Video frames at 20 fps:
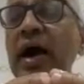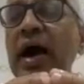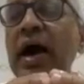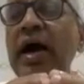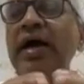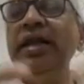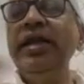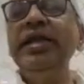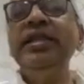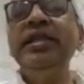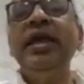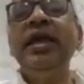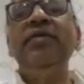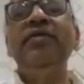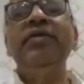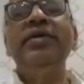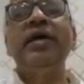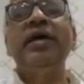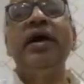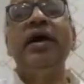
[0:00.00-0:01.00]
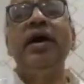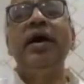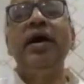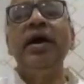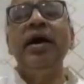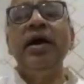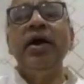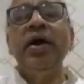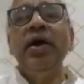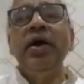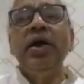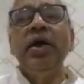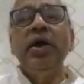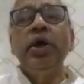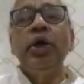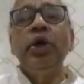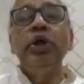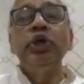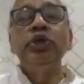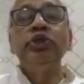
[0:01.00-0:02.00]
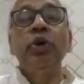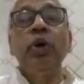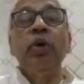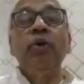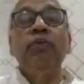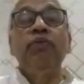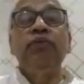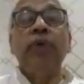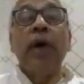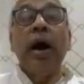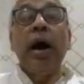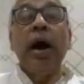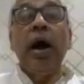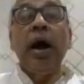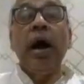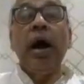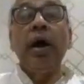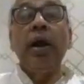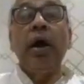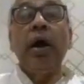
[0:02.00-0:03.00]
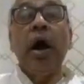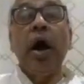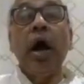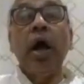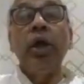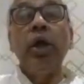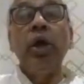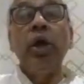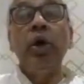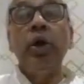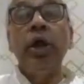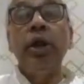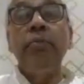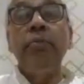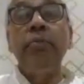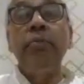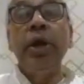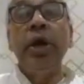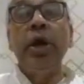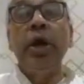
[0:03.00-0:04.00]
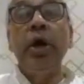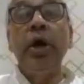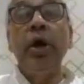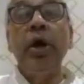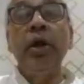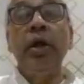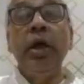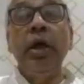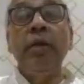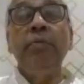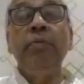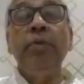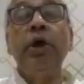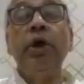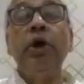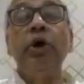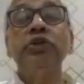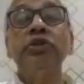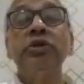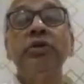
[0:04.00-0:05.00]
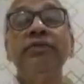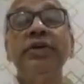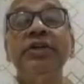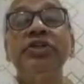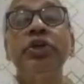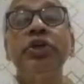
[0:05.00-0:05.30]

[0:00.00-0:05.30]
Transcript: Agni Devata is far higher and bigger because of its